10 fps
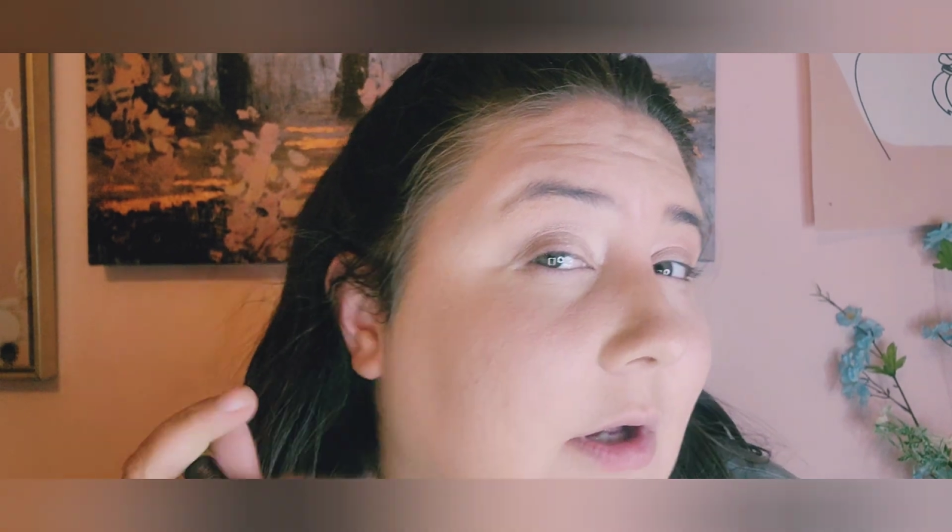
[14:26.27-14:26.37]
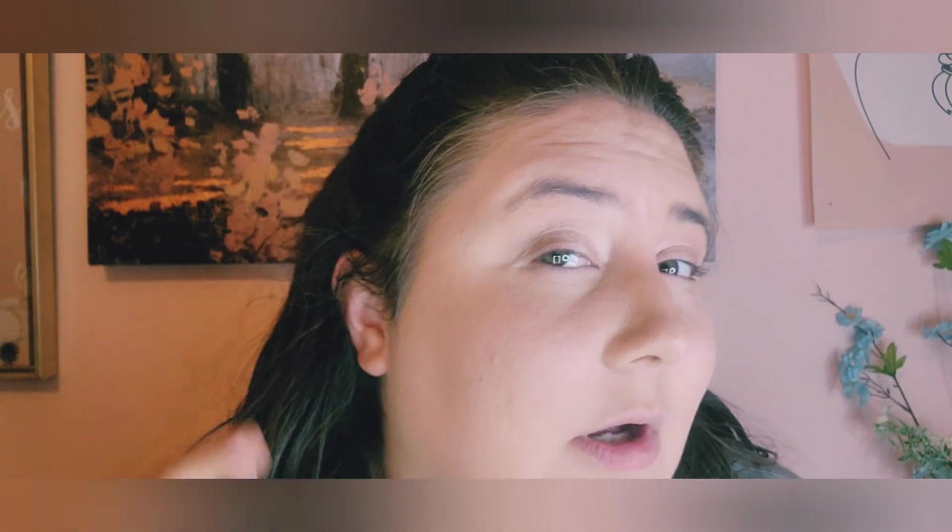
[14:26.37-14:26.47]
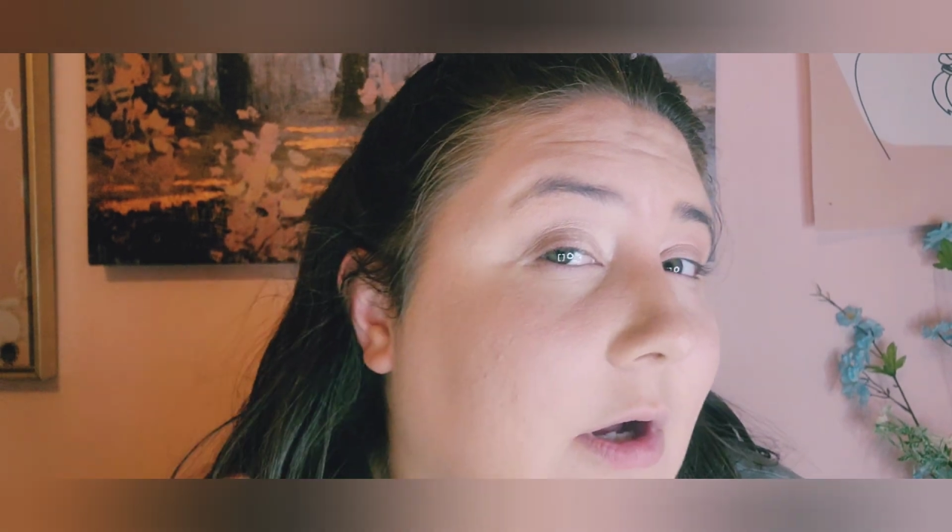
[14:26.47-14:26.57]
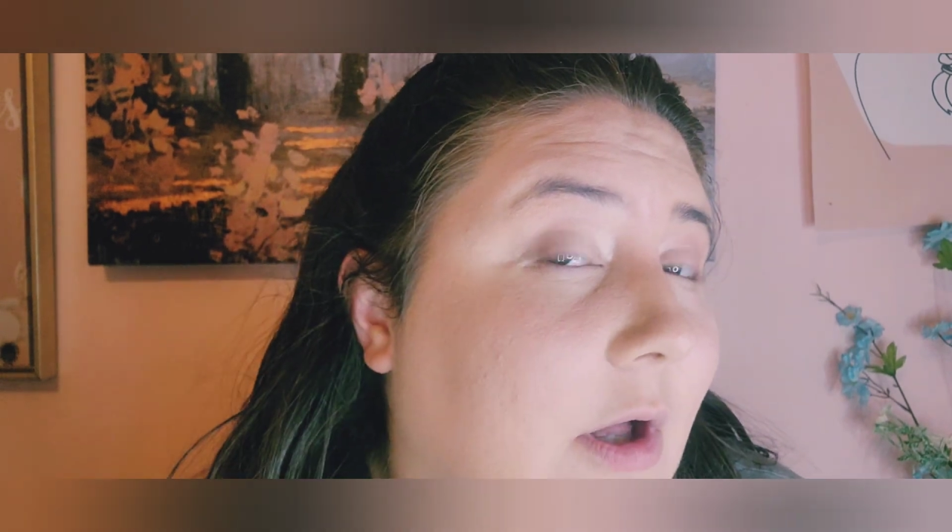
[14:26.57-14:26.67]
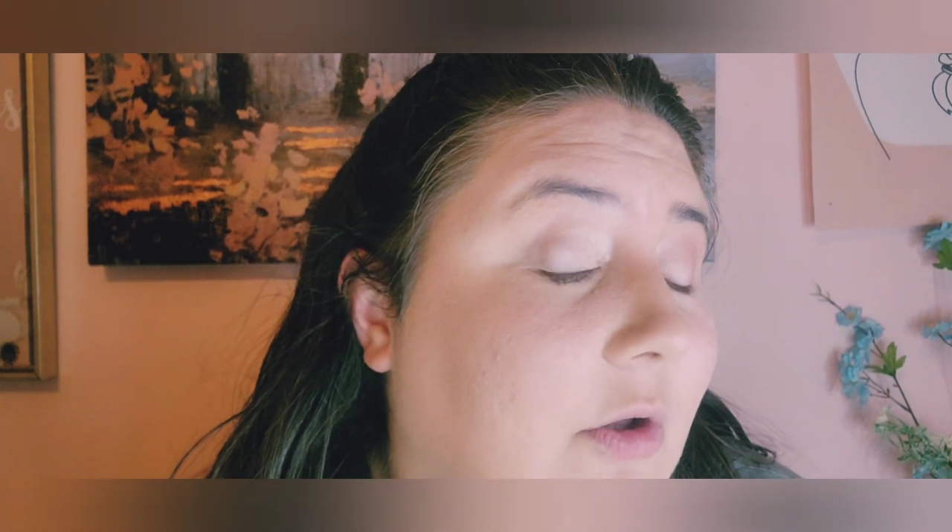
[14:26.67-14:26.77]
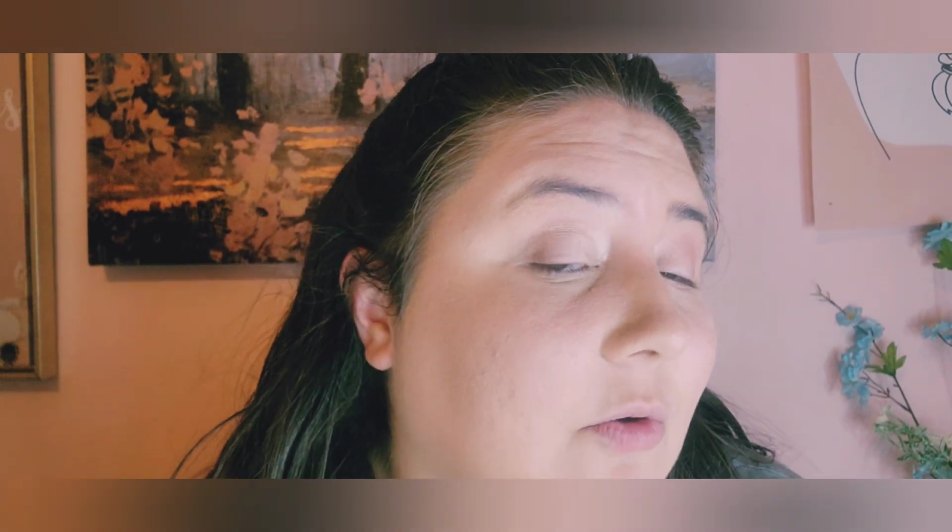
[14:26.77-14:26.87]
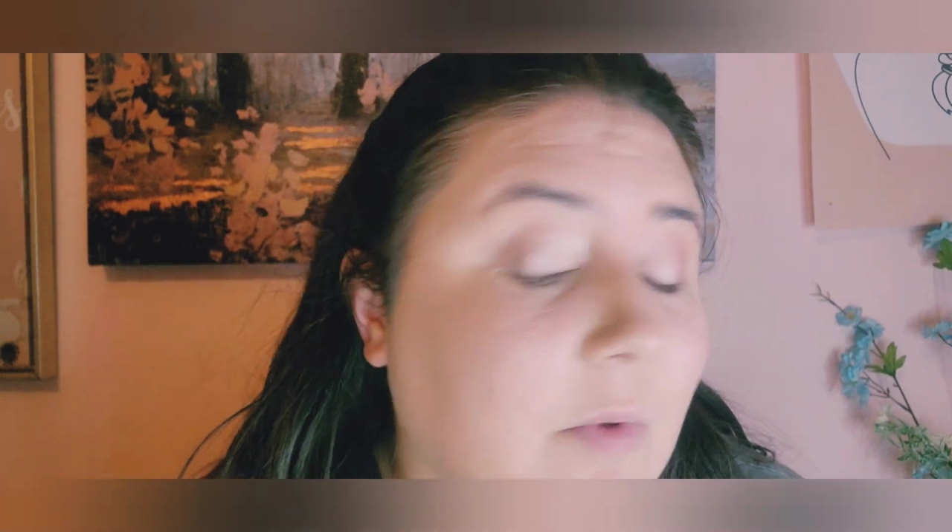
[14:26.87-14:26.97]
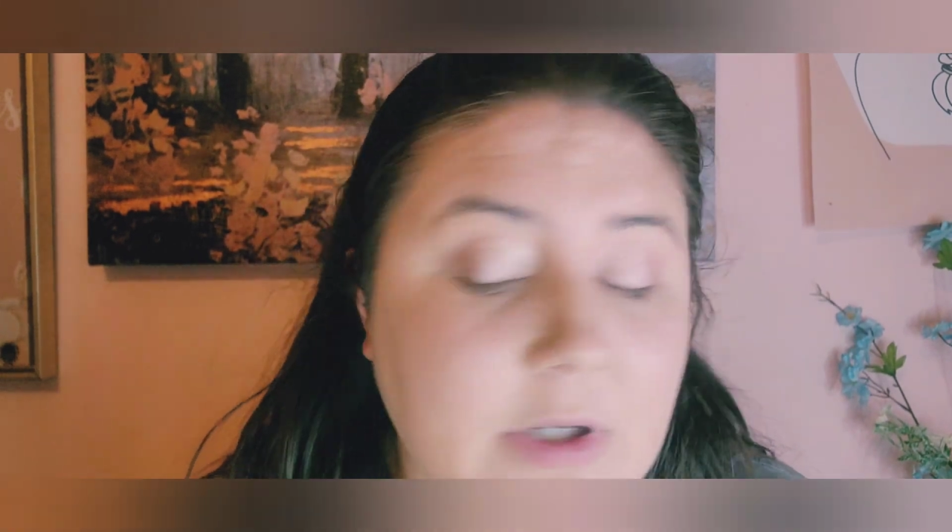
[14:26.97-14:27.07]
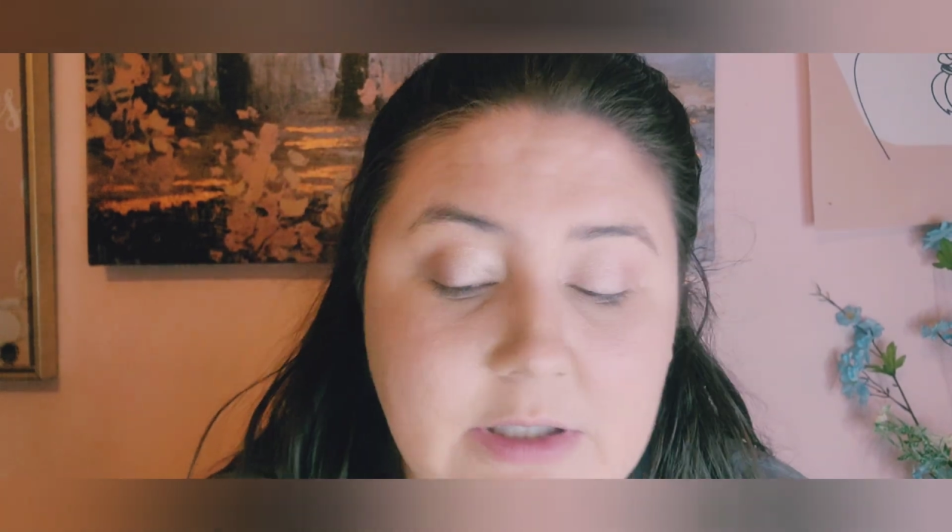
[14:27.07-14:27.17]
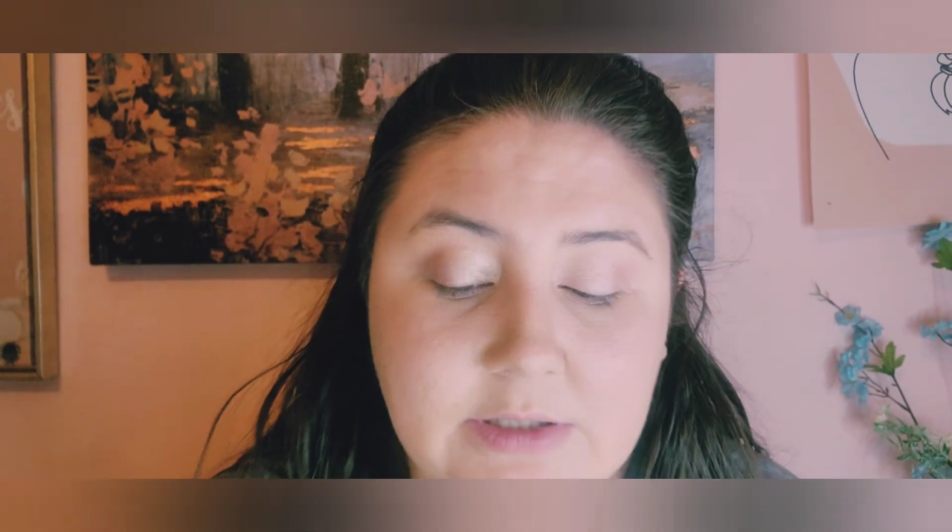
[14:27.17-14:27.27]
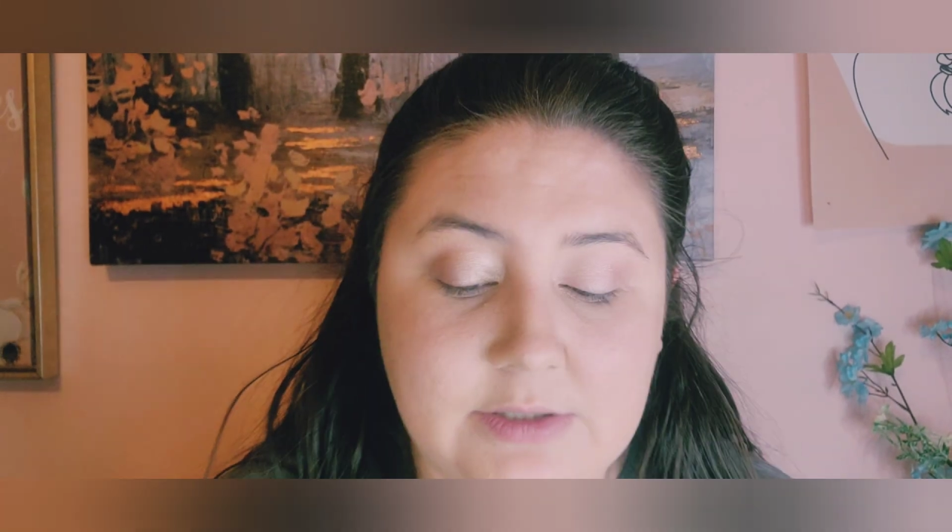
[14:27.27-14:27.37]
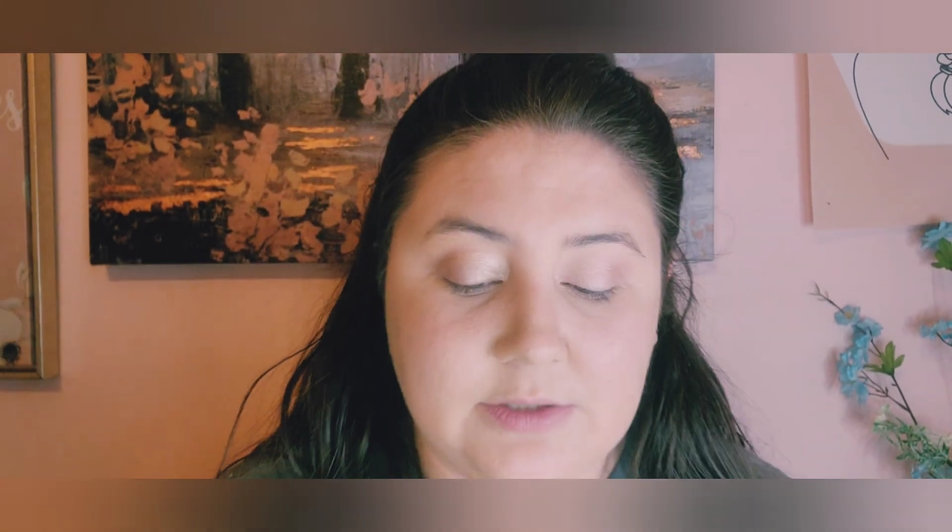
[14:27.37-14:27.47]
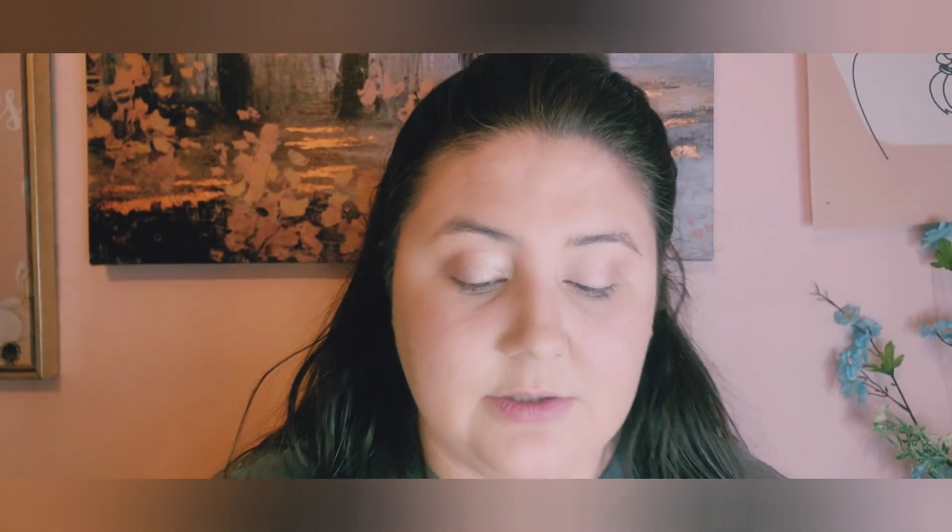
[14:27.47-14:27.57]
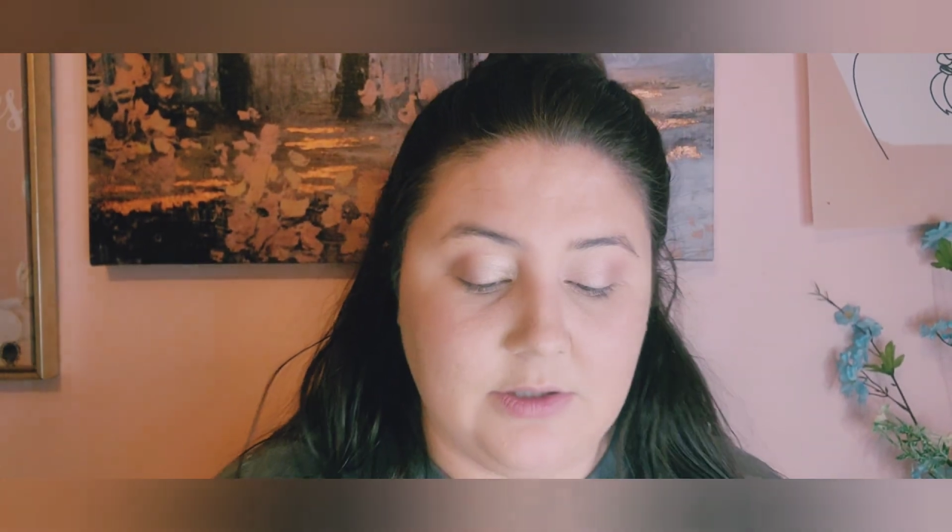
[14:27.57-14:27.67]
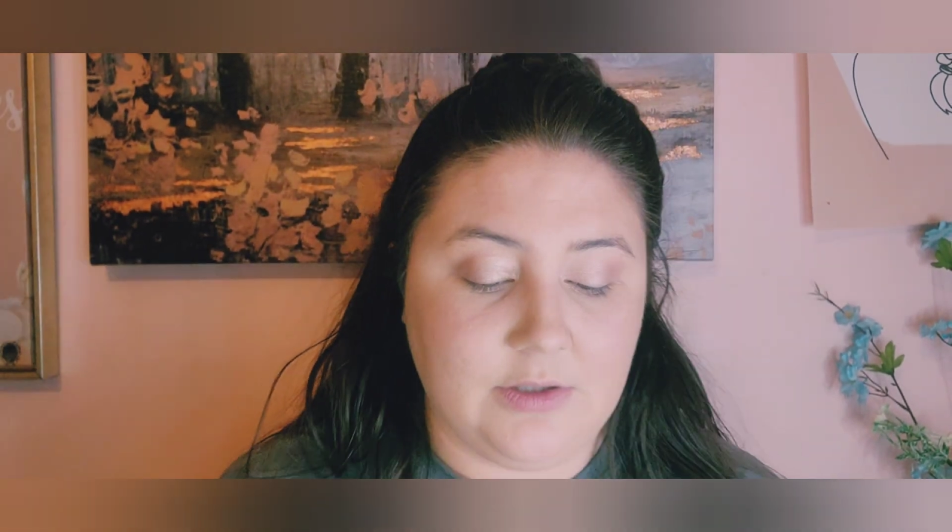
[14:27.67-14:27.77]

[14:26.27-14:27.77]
color wise.